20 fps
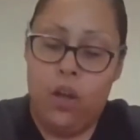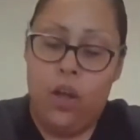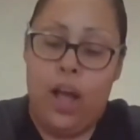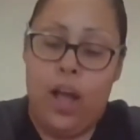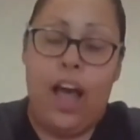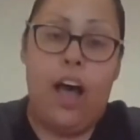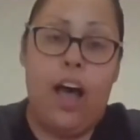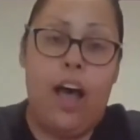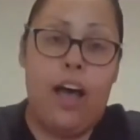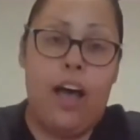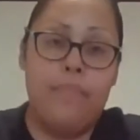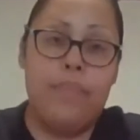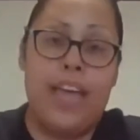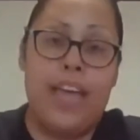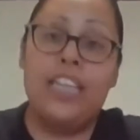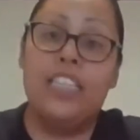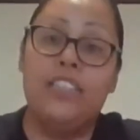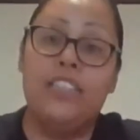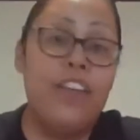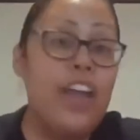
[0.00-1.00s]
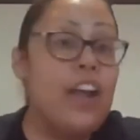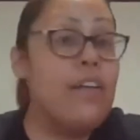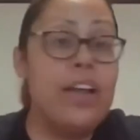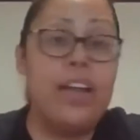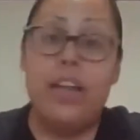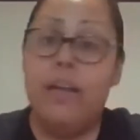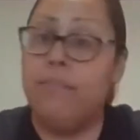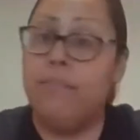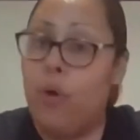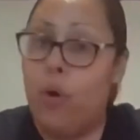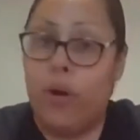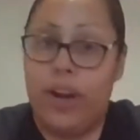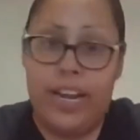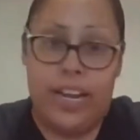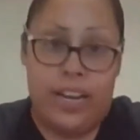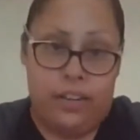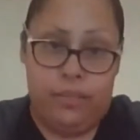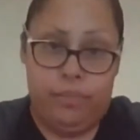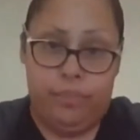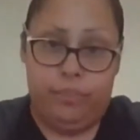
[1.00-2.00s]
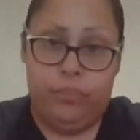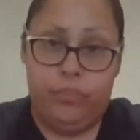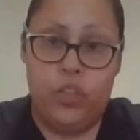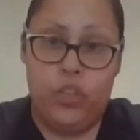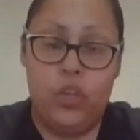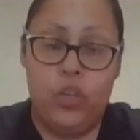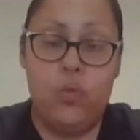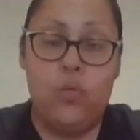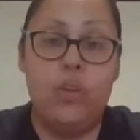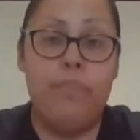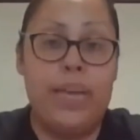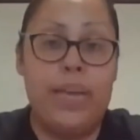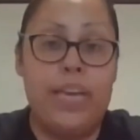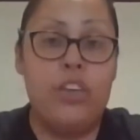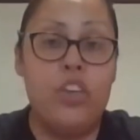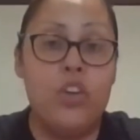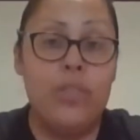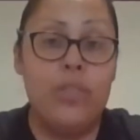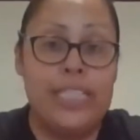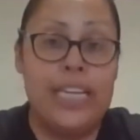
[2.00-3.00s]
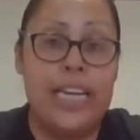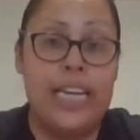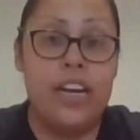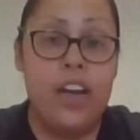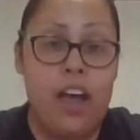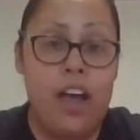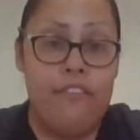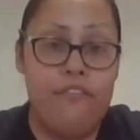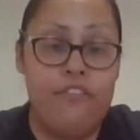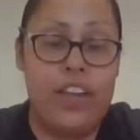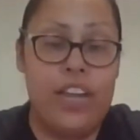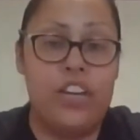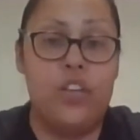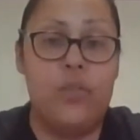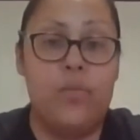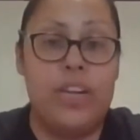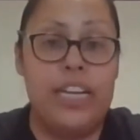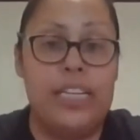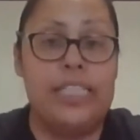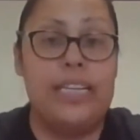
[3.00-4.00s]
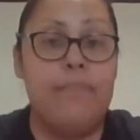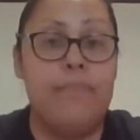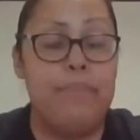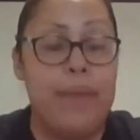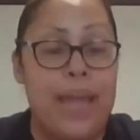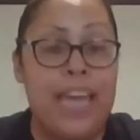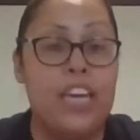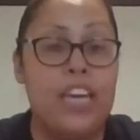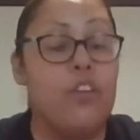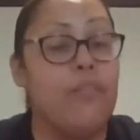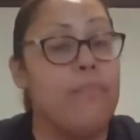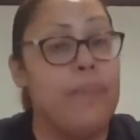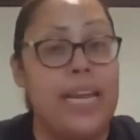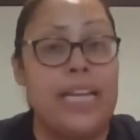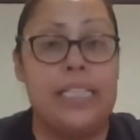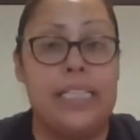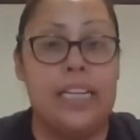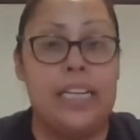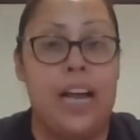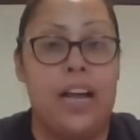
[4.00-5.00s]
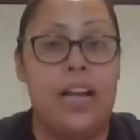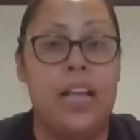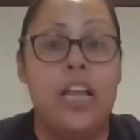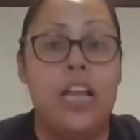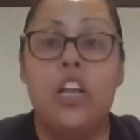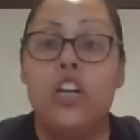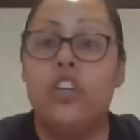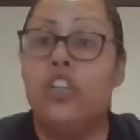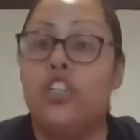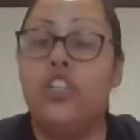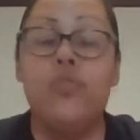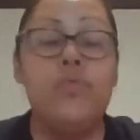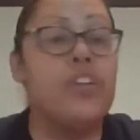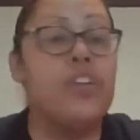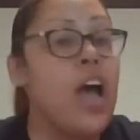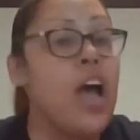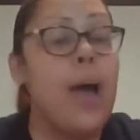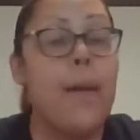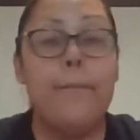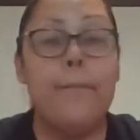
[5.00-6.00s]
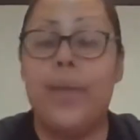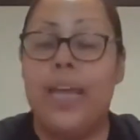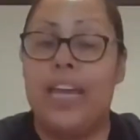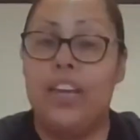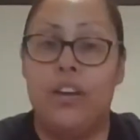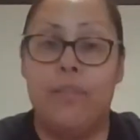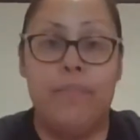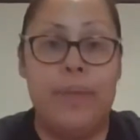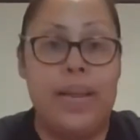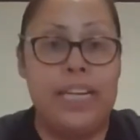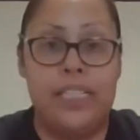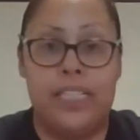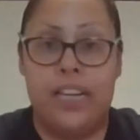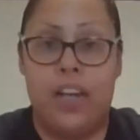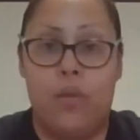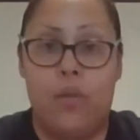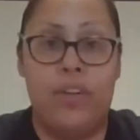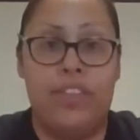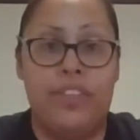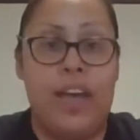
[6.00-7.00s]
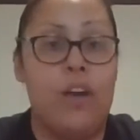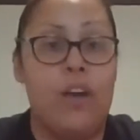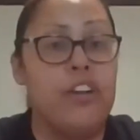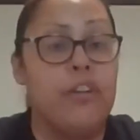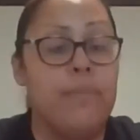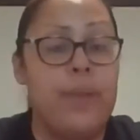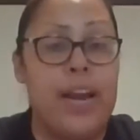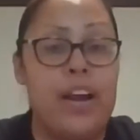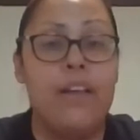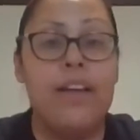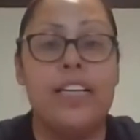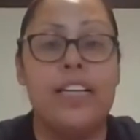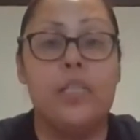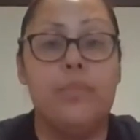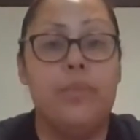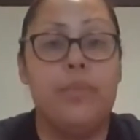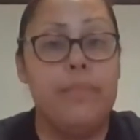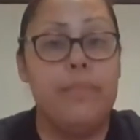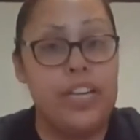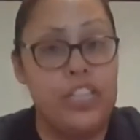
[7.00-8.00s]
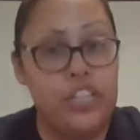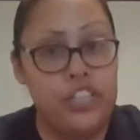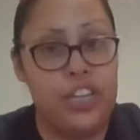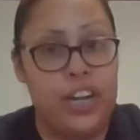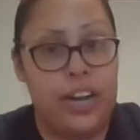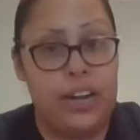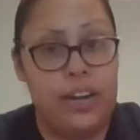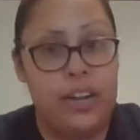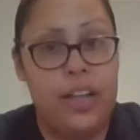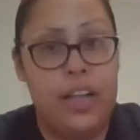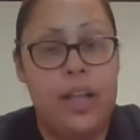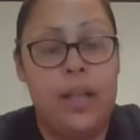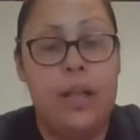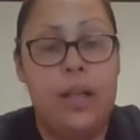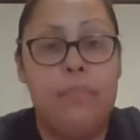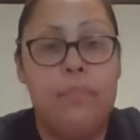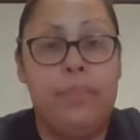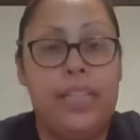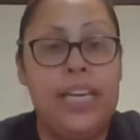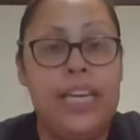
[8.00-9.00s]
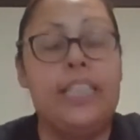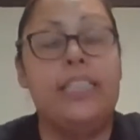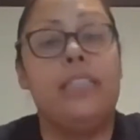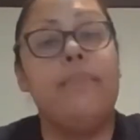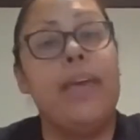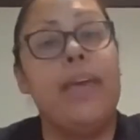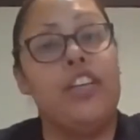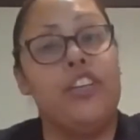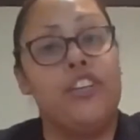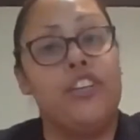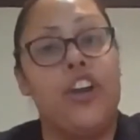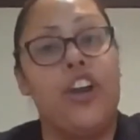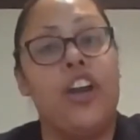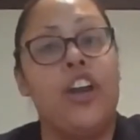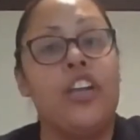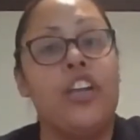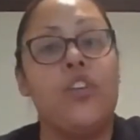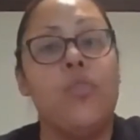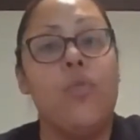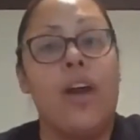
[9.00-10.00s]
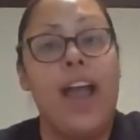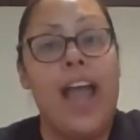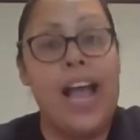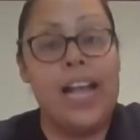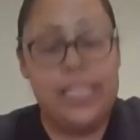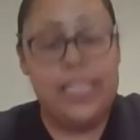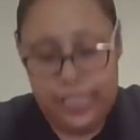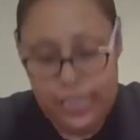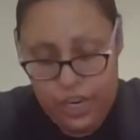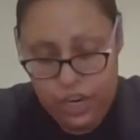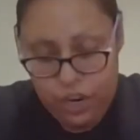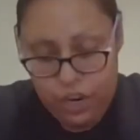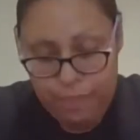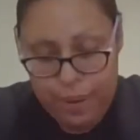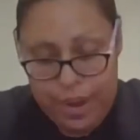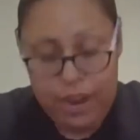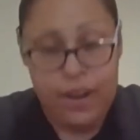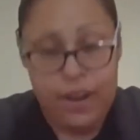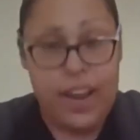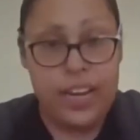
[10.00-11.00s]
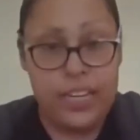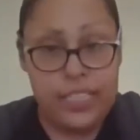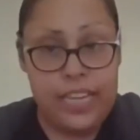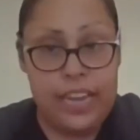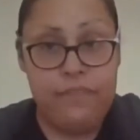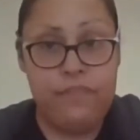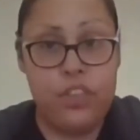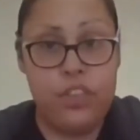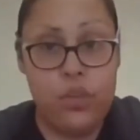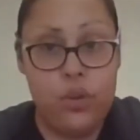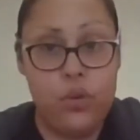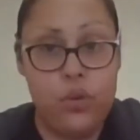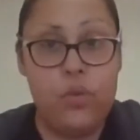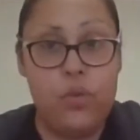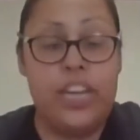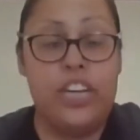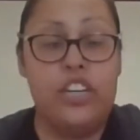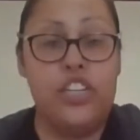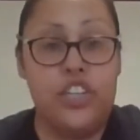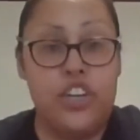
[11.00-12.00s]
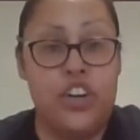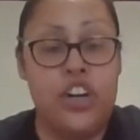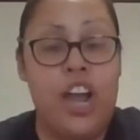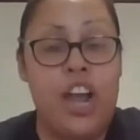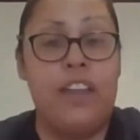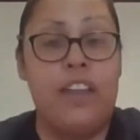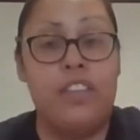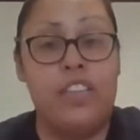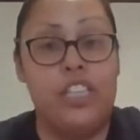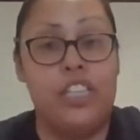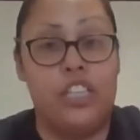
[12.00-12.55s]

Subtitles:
That is very important. You will be using an oven. You need to bake your pizza. Do not bake your pizza without your parents' permission. Please make sure you are asking your parents if you can turn on the